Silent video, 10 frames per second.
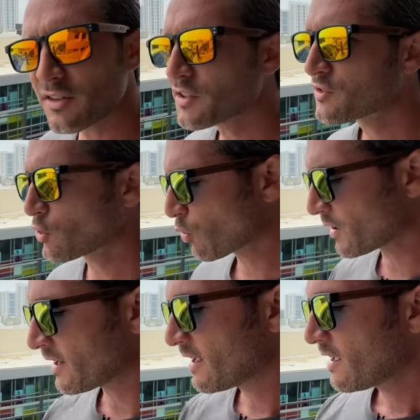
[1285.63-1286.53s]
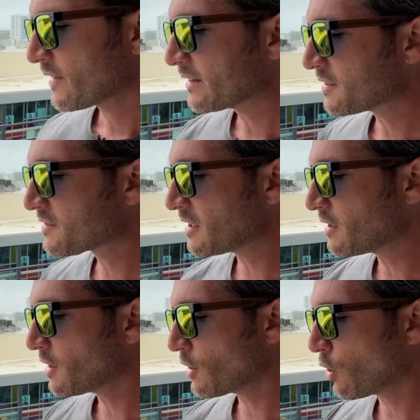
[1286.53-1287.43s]
this story that the
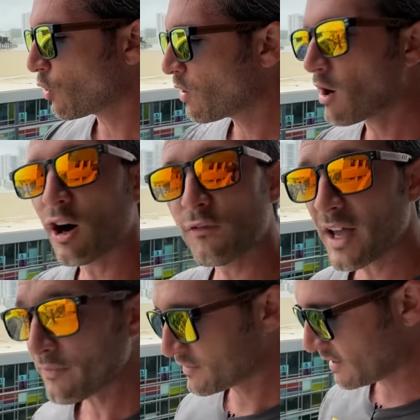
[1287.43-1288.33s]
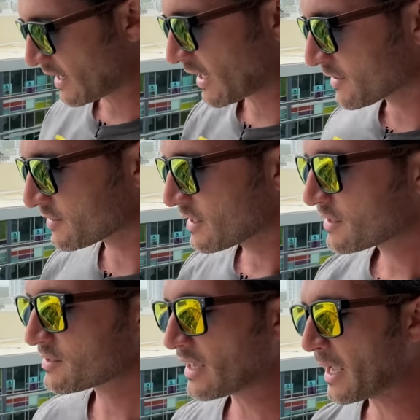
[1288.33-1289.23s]
CEO of FTX,
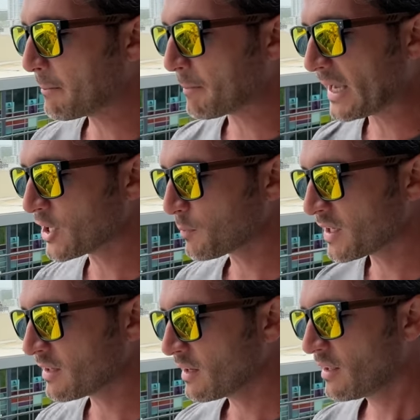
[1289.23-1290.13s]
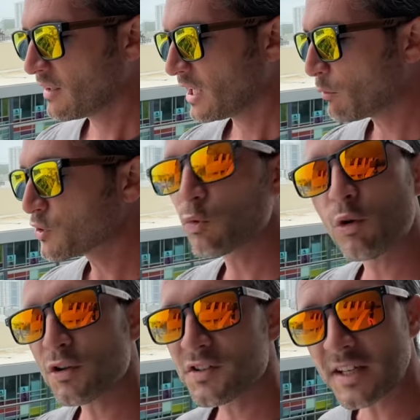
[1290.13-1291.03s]
Sam Bankman, he was
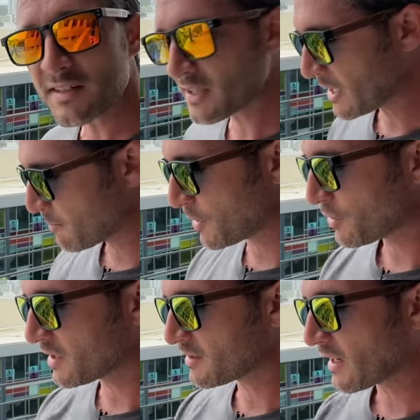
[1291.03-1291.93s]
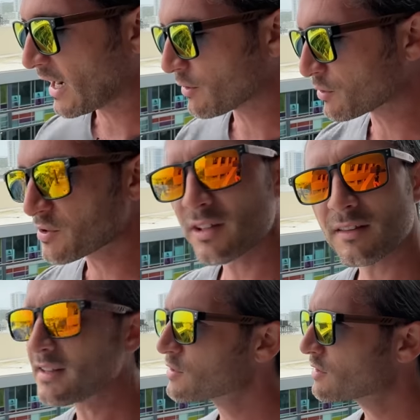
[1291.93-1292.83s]
worth $16 billion
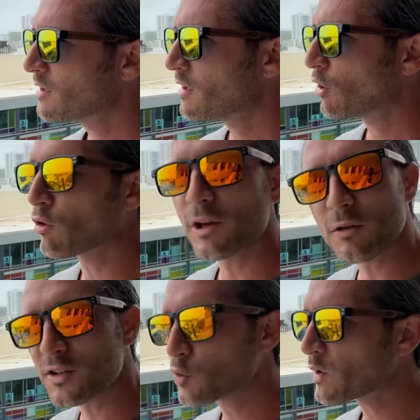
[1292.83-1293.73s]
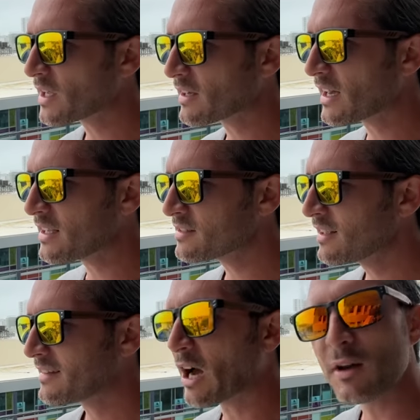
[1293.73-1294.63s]
earlier this week, guys.
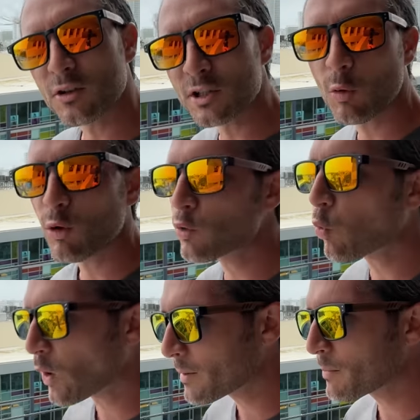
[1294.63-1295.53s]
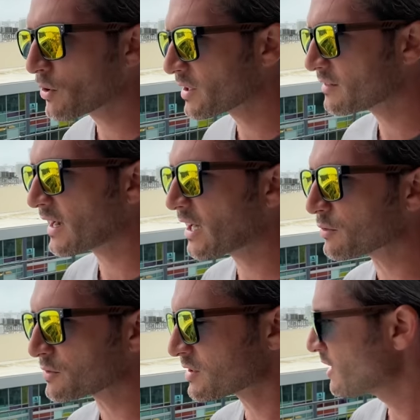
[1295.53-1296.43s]
Now he's only worth $1
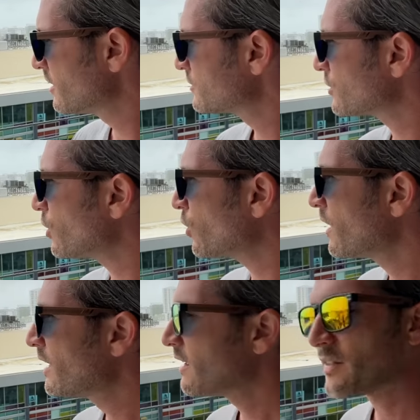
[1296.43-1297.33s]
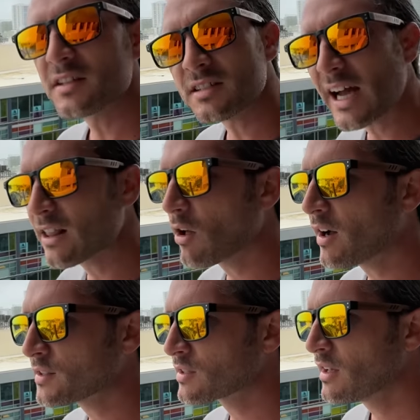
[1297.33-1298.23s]
billion. So this guy
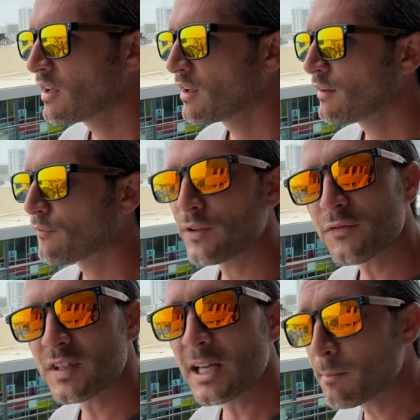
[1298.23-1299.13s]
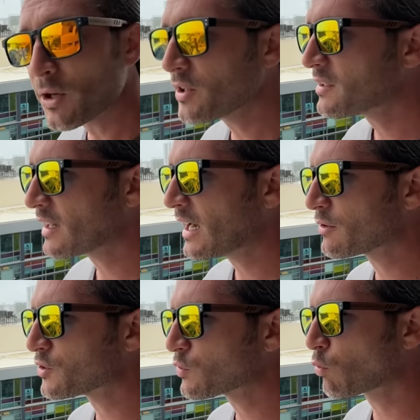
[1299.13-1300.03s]
lost $15 billion
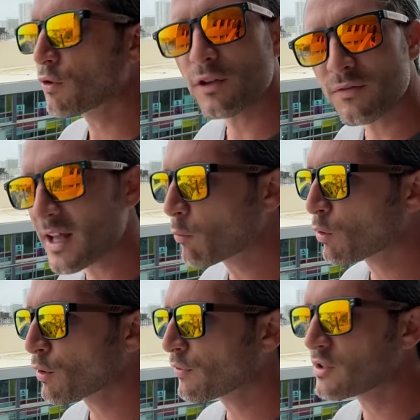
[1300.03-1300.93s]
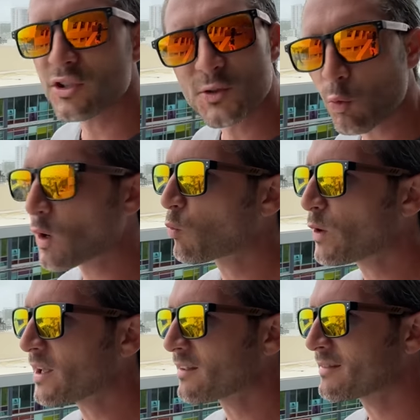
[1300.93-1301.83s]
worth of net worth in just 1
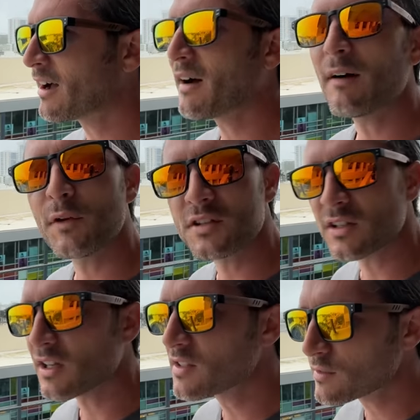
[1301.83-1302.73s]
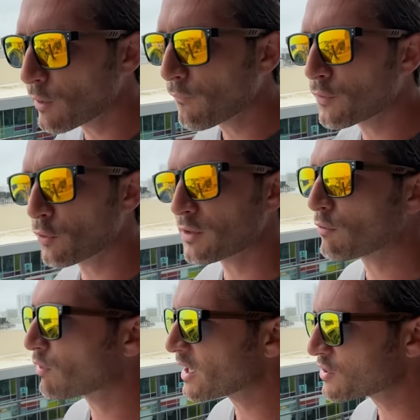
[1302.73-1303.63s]
week. Now, obviously, he's still filthy
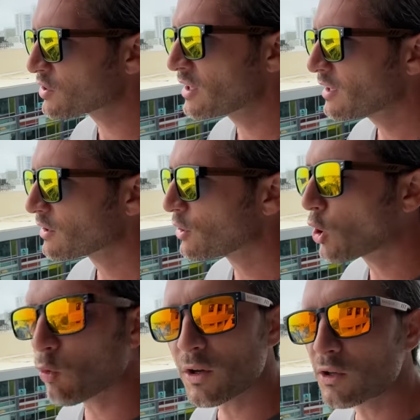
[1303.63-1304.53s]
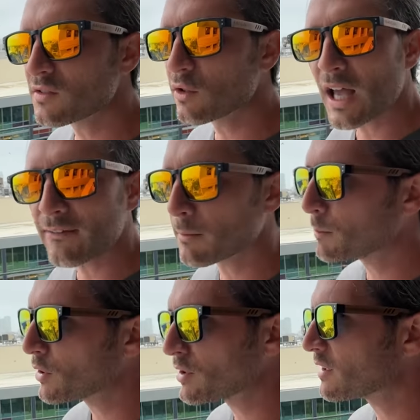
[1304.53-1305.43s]
rich. You know, when you still have $1
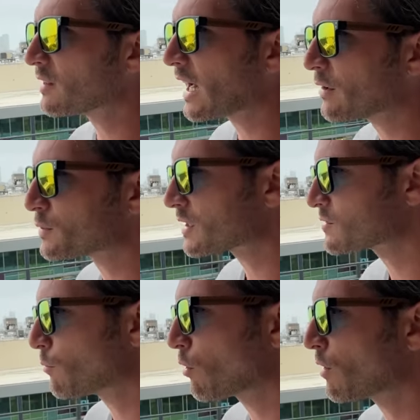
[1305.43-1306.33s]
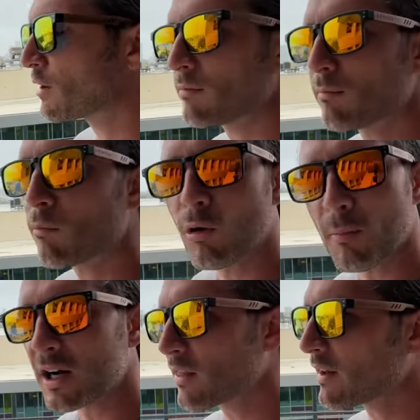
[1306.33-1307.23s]
billion, that's more
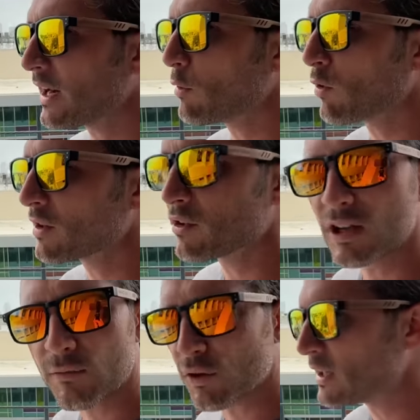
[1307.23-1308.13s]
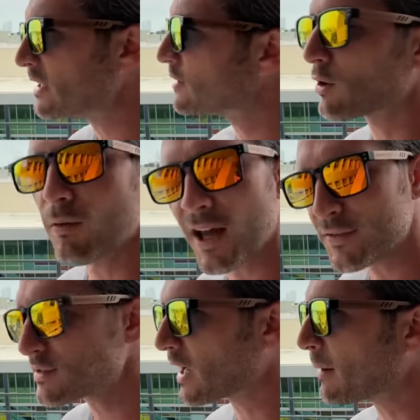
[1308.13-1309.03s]
money than anyone could ever need in their
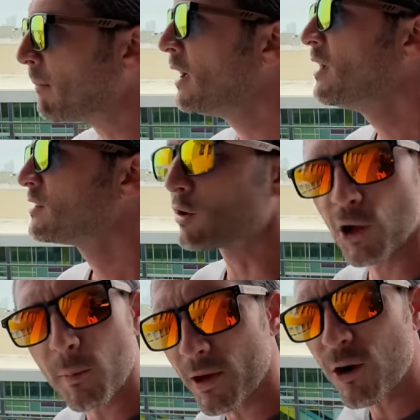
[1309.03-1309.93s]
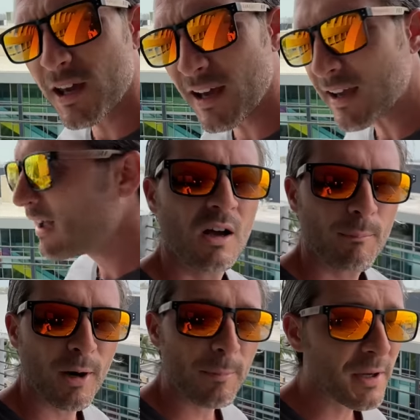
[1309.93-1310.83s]
lifetime. So he'll be okay.
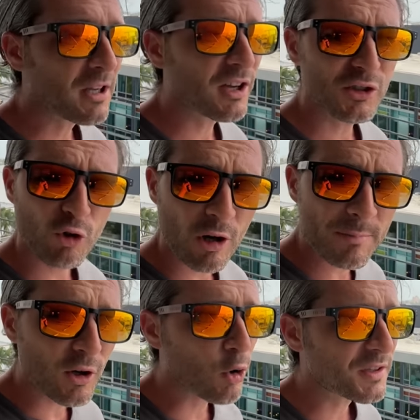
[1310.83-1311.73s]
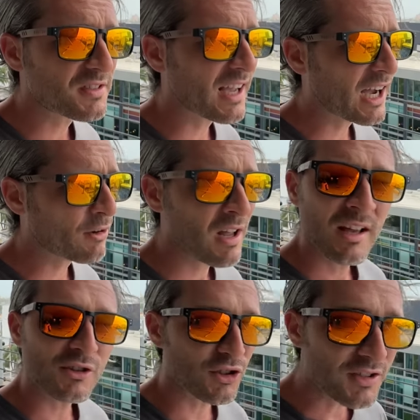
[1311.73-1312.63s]
But because crypto is down,
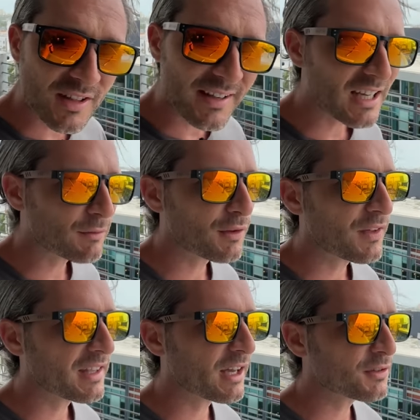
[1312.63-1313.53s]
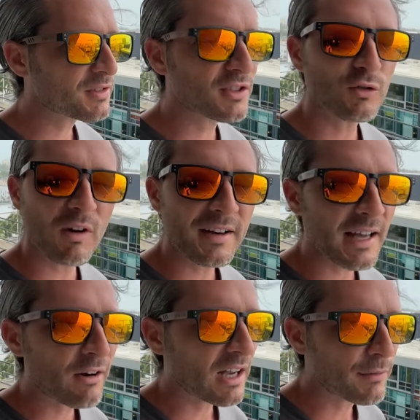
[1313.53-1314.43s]
just like everything else is right
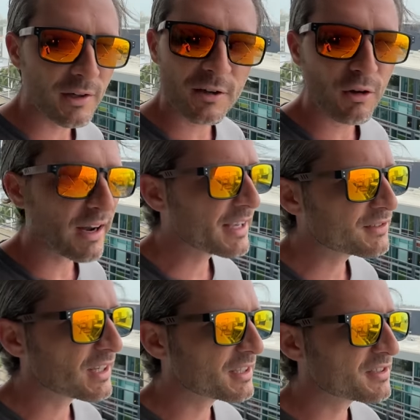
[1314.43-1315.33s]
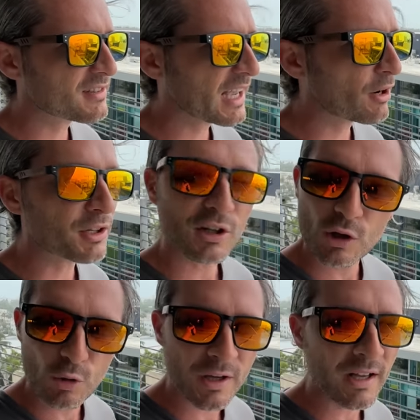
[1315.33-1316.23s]
now, every other asset is down,
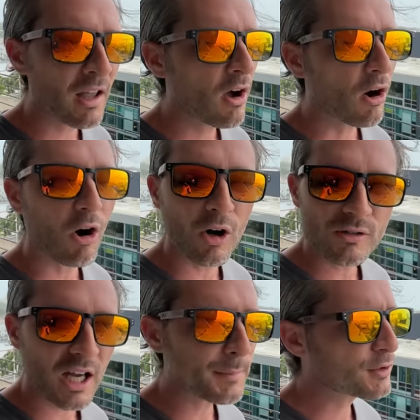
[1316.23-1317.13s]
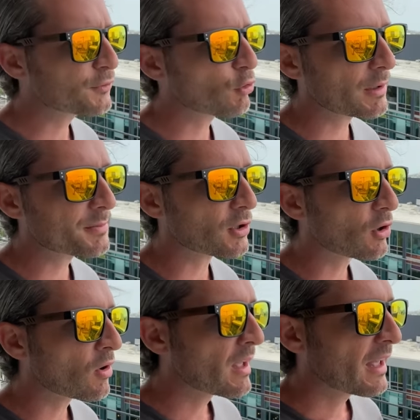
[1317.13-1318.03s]
including all types of
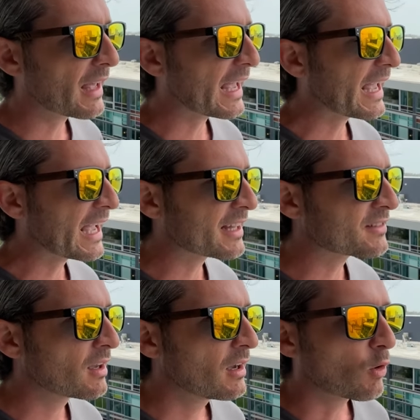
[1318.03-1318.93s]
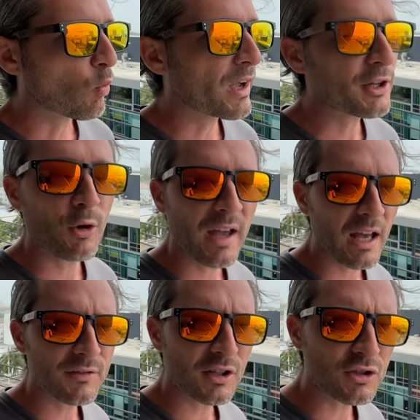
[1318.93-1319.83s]
crypto. And when you
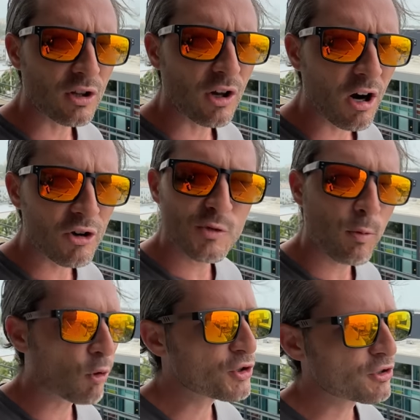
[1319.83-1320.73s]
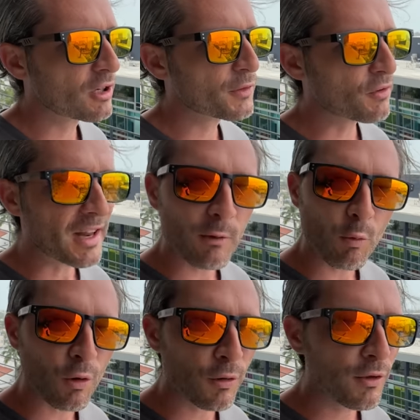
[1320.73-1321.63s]
have such a large portion of your net
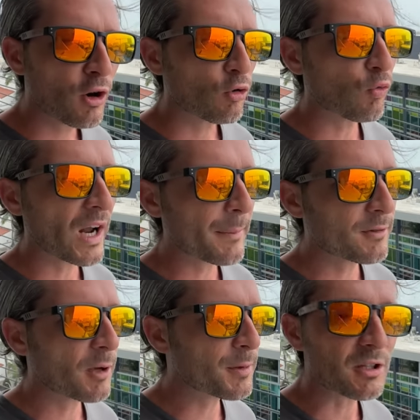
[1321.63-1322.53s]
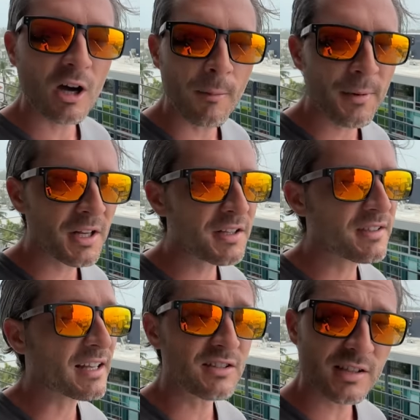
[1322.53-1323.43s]
worth wrapped up in companies
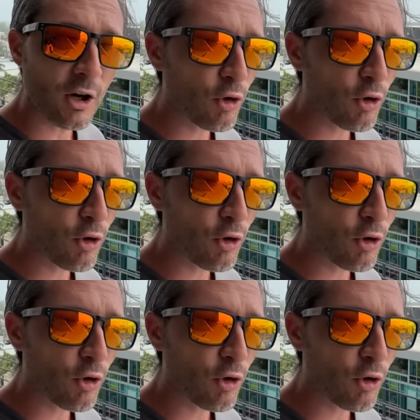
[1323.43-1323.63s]
that sell